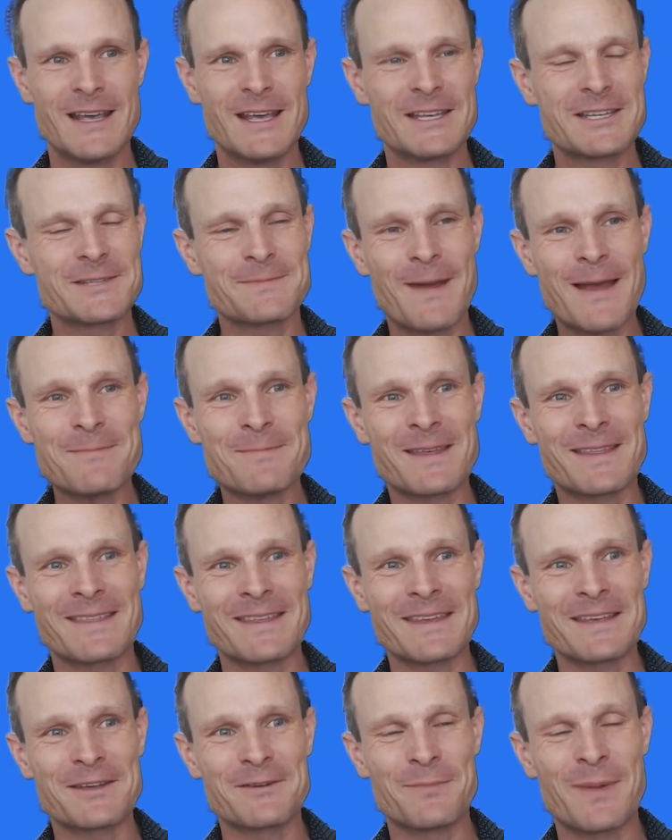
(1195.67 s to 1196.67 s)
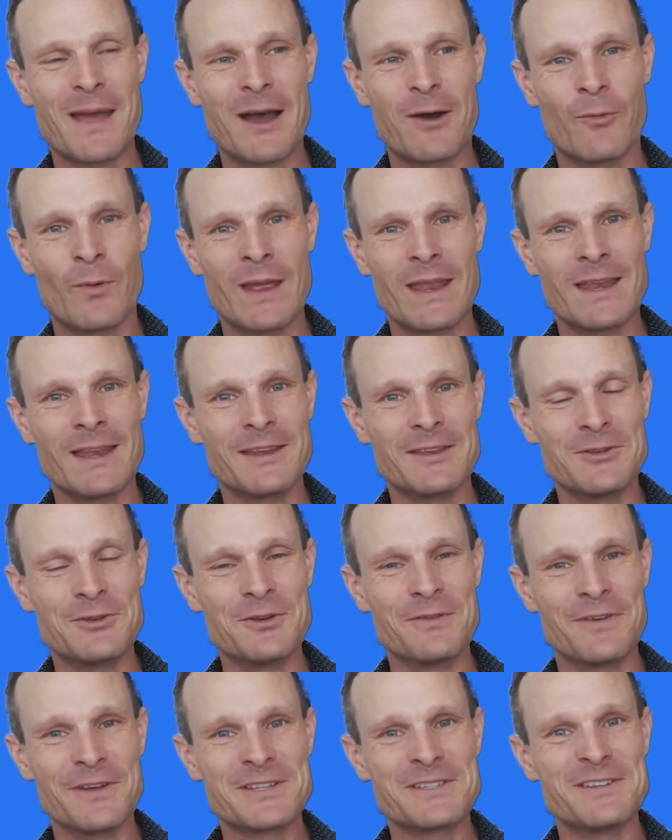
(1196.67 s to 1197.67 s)
just made me think about when
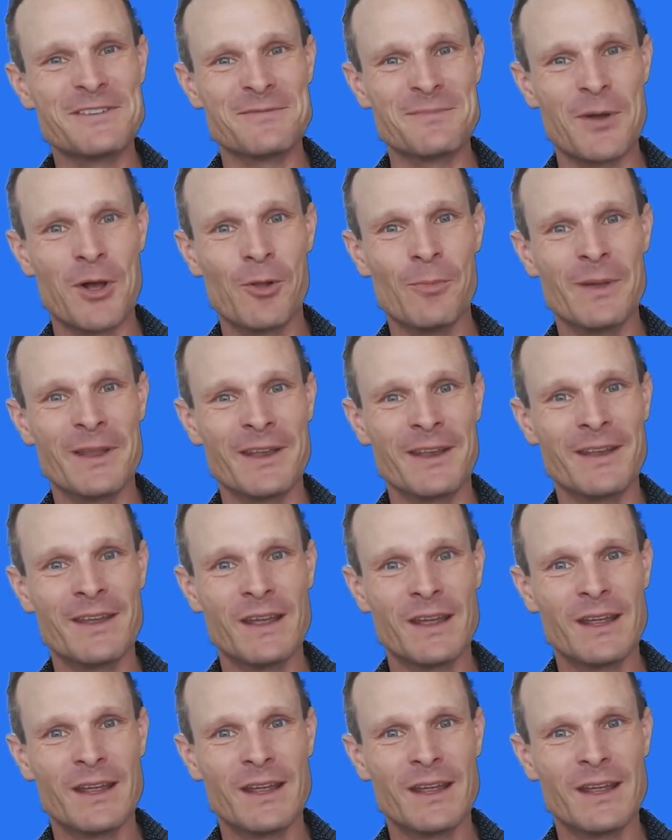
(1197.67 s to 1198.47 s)
University of Melbourne